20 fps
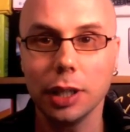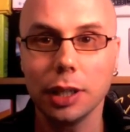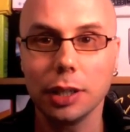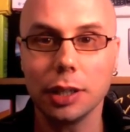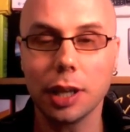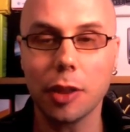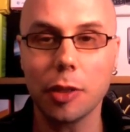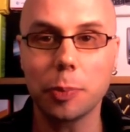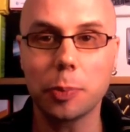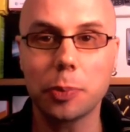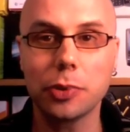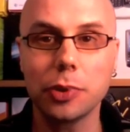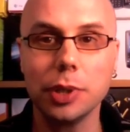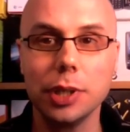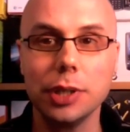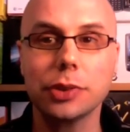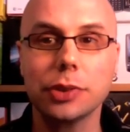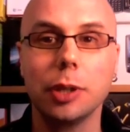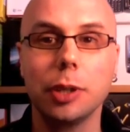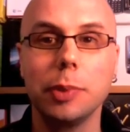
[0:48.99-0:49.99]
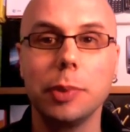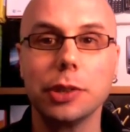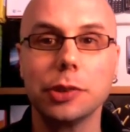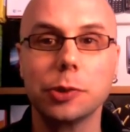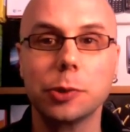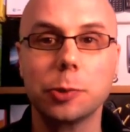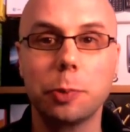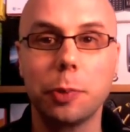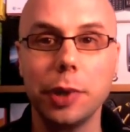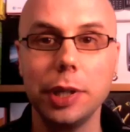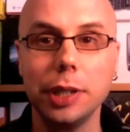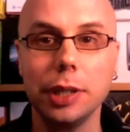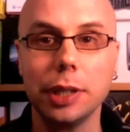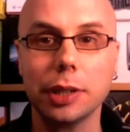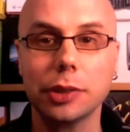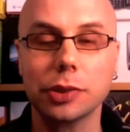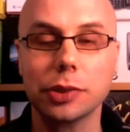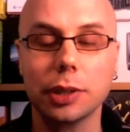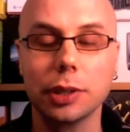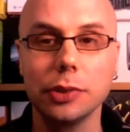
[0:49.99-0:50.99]
Now, the Pre is going to be a Sprint
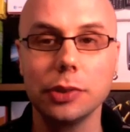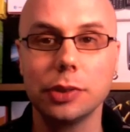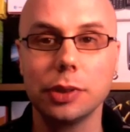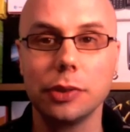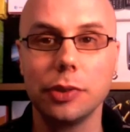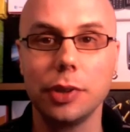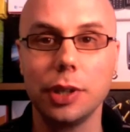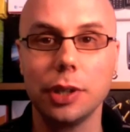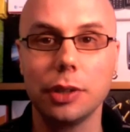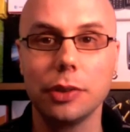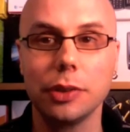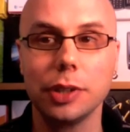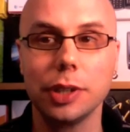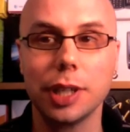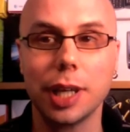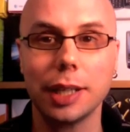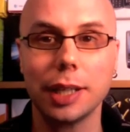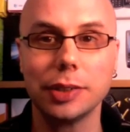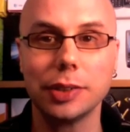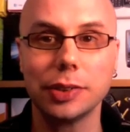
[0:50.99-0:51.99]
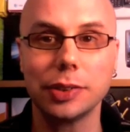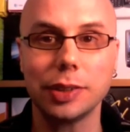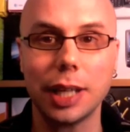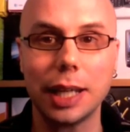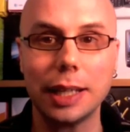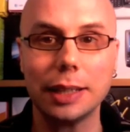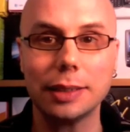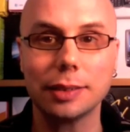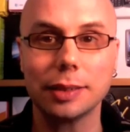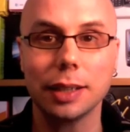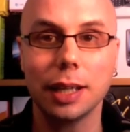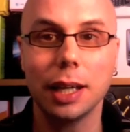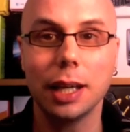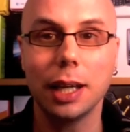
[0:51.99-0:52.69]
exclusive here in the United States.